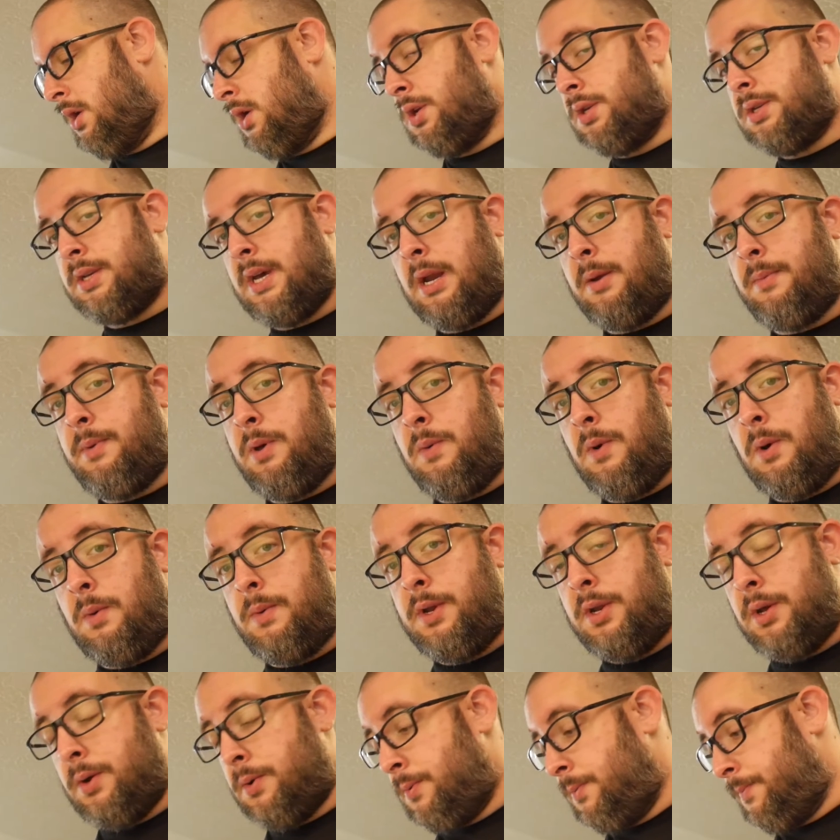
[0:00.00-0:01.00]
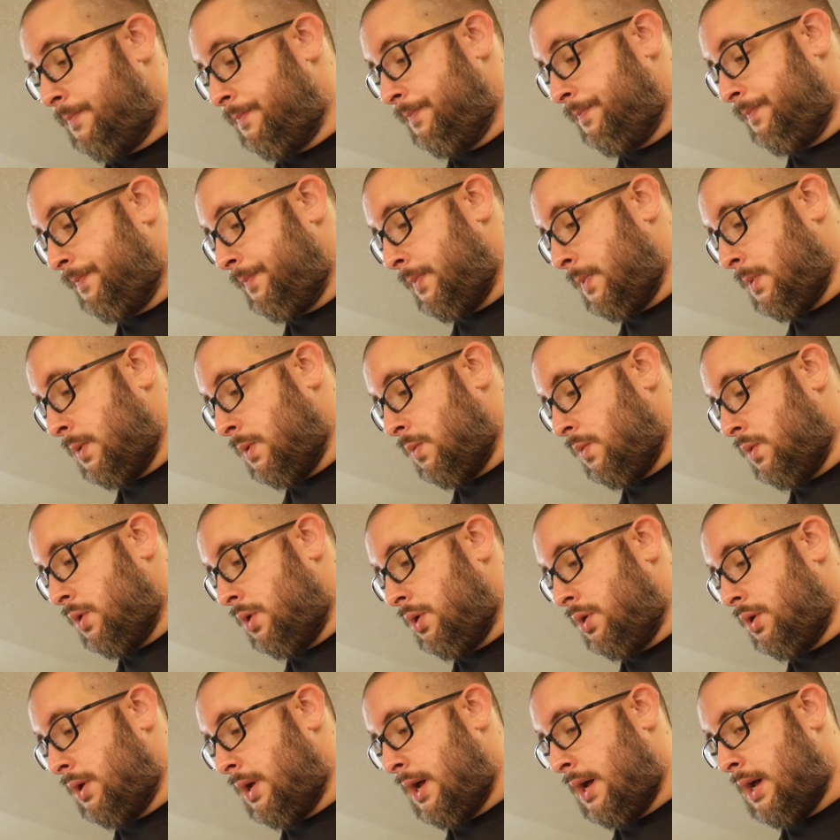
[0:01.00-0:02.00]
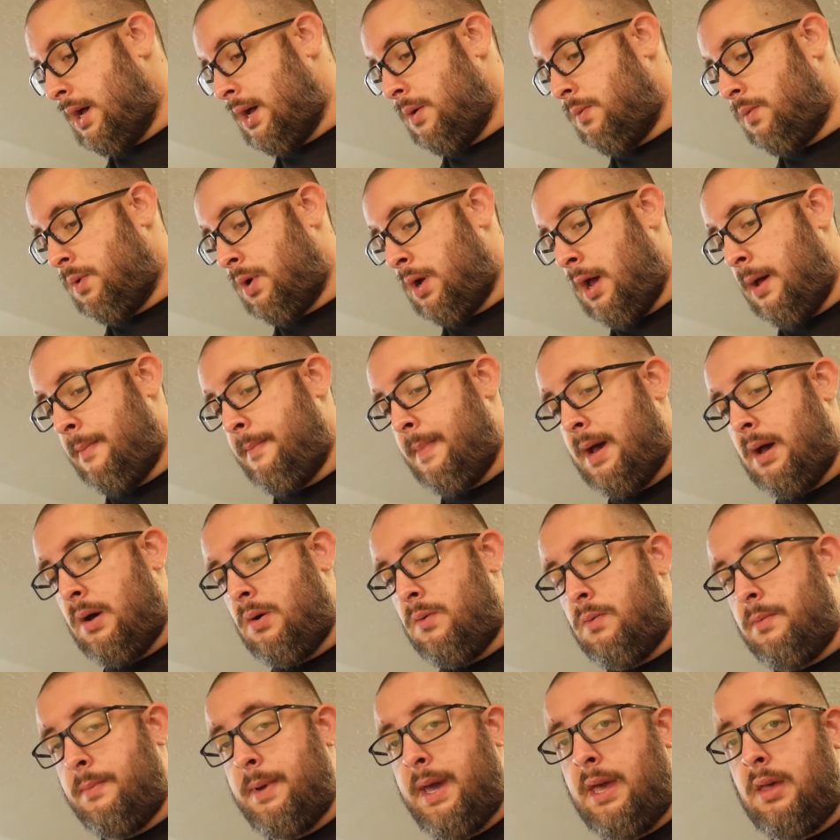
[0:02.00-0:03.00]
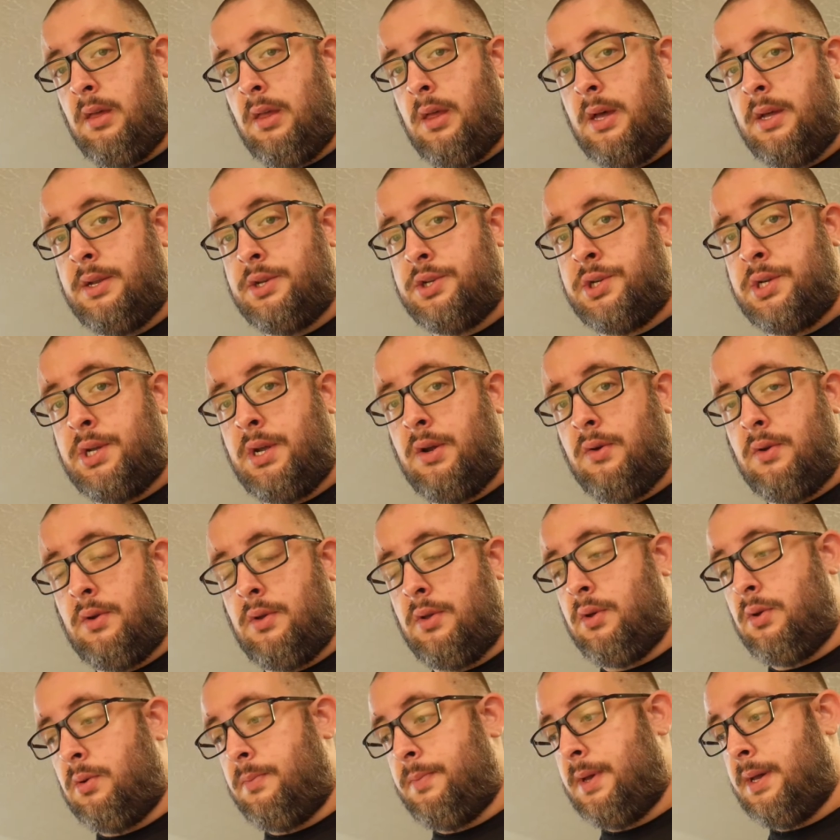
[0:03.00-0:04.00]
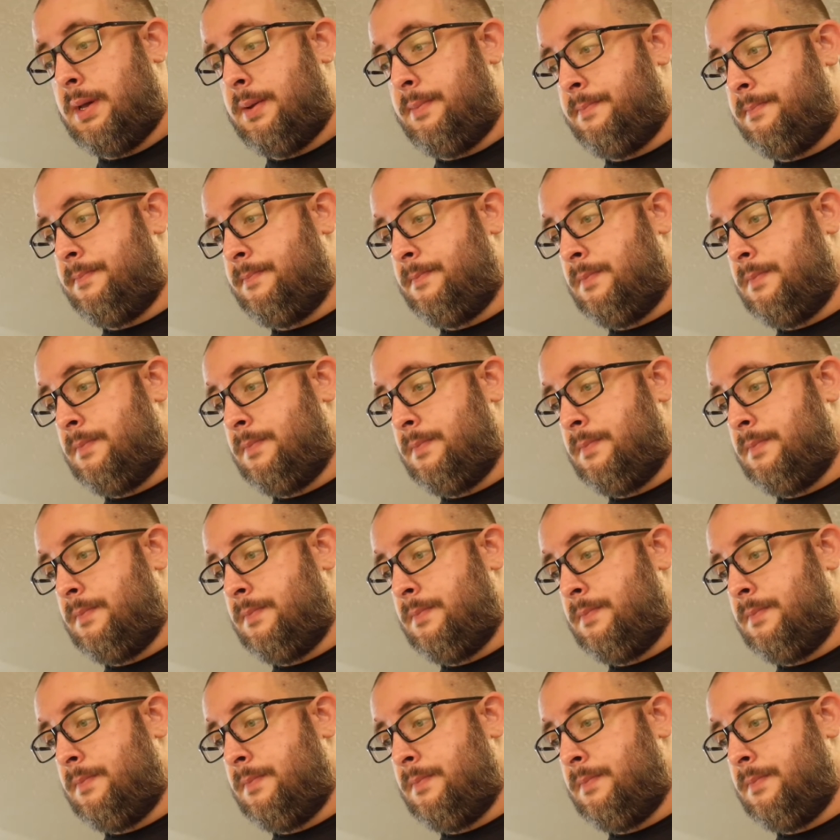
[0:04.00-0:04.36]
So that'll be what we do. We'll come out, we'll make lunch here in a little bit,